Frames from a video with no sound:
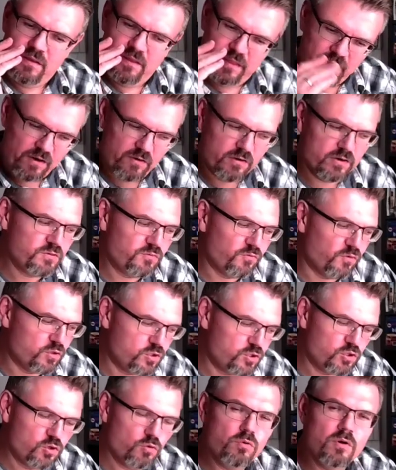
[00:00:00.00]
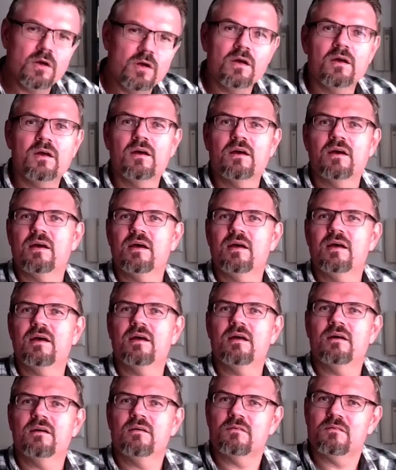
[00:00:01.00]
There is for sure
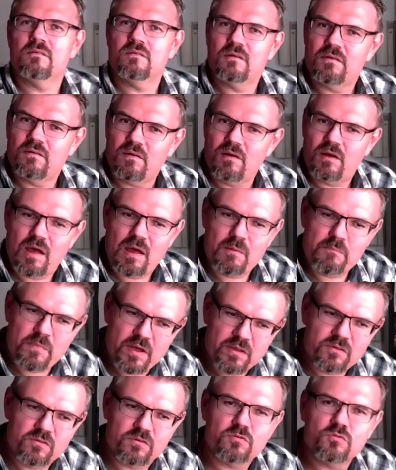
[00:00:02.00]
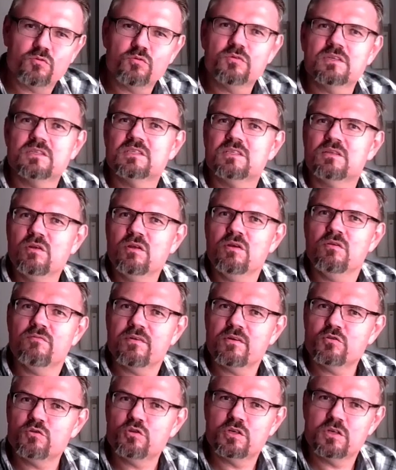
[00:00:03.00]
uh, a method to
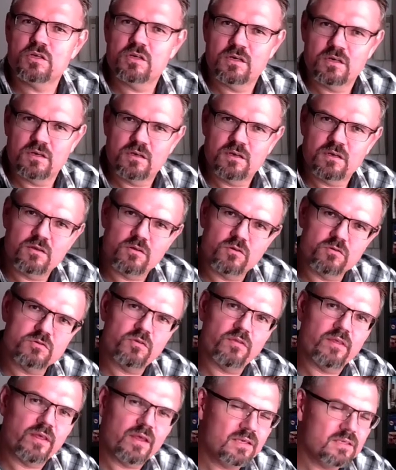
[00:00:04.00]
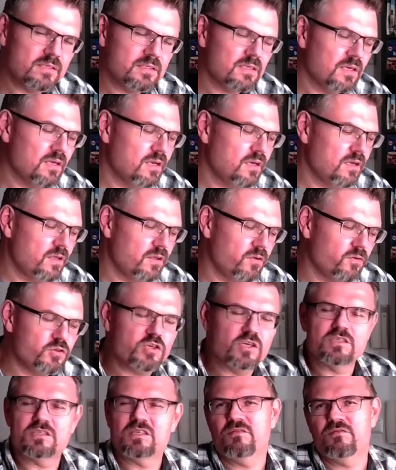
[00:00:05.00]
distinguish those things. You
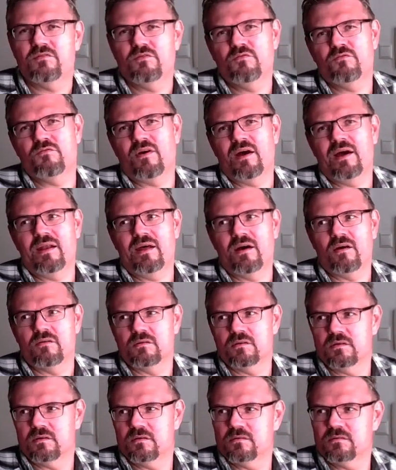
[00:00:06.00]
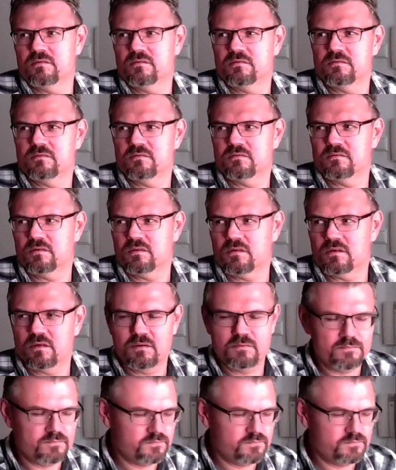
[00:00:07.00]
just have to find out, okay?